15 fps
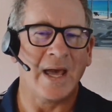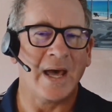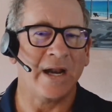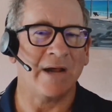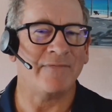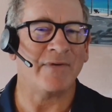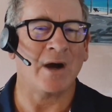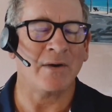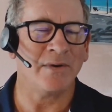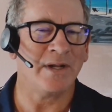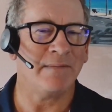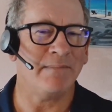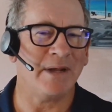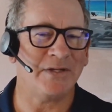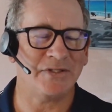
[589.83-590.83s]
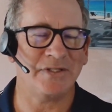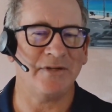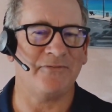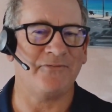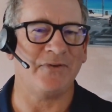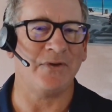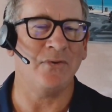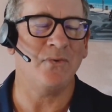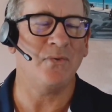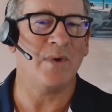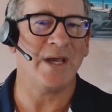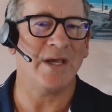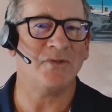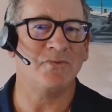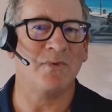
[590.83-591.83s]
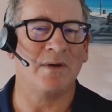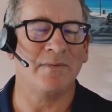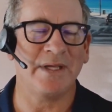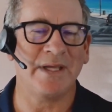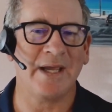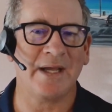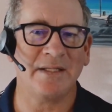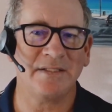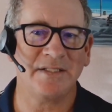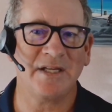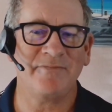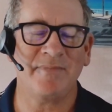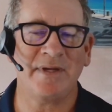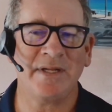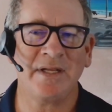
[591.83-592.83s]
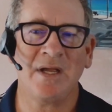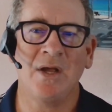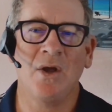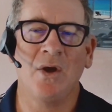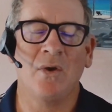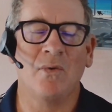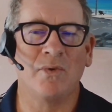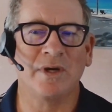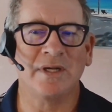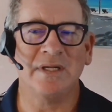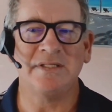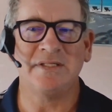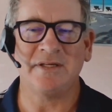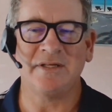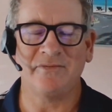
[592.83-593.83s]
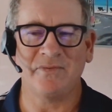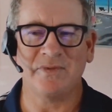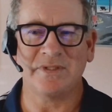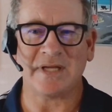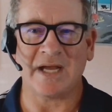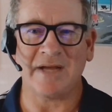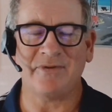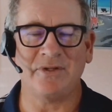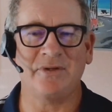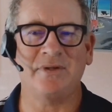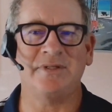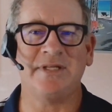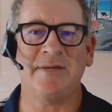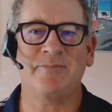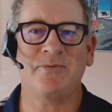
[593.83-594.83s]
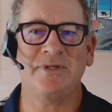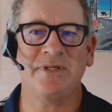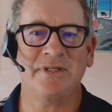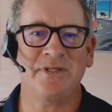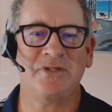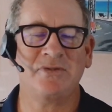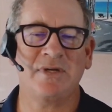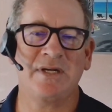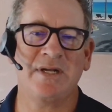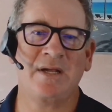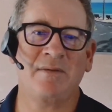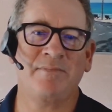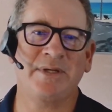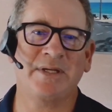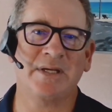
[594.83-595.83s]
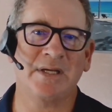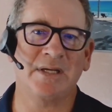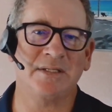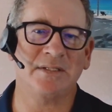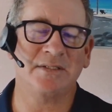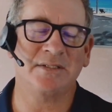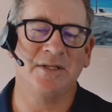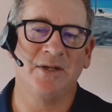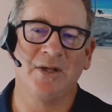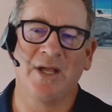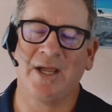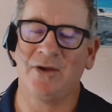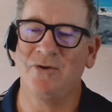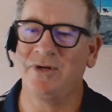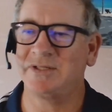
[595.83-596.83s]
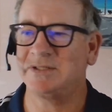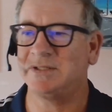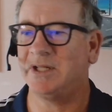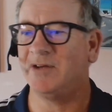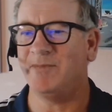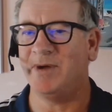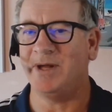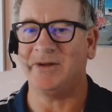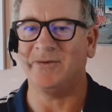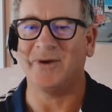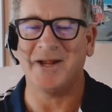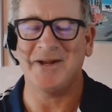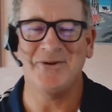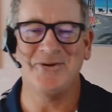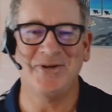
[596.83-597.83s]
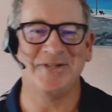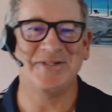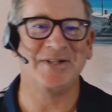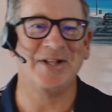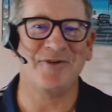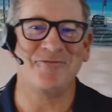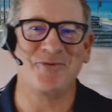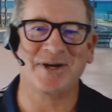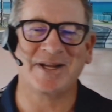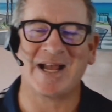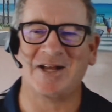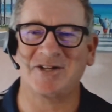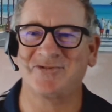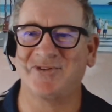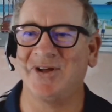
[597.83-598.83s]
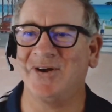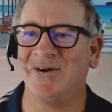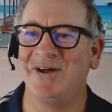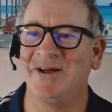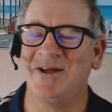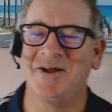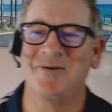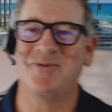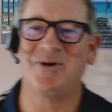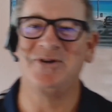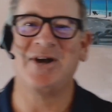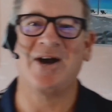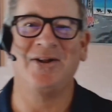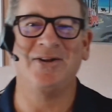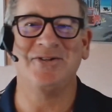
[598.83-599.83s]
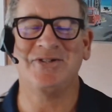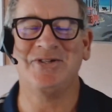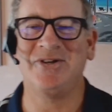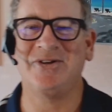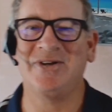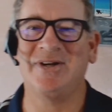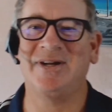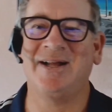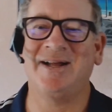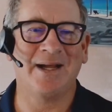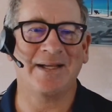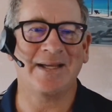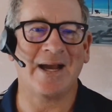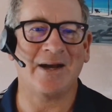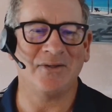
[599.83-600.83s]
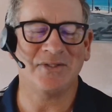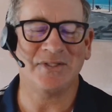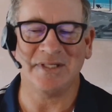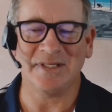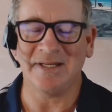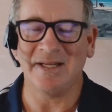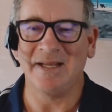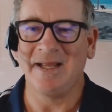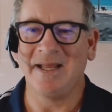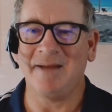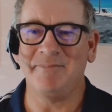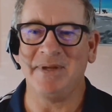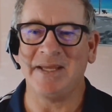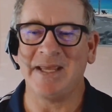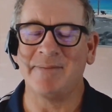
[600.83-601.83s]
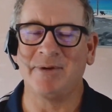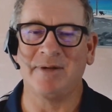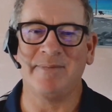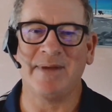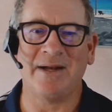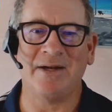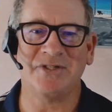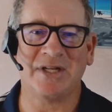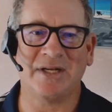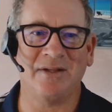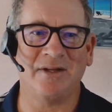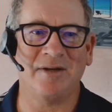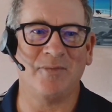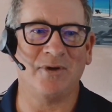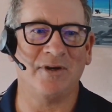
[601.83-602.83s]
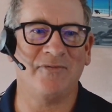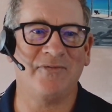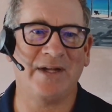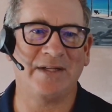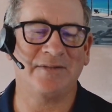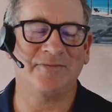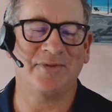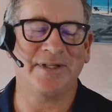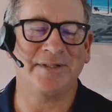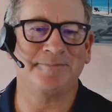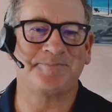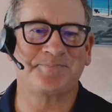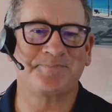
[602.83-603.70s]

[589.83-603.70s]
And I've already mentioned a few ways where we can save money. We're going to dive a little deeper into this right now because Hey, who doesn't love money, right? Who doesn't love more cash flow, more dollars in your accounts, and being able to manage that a little more effectively?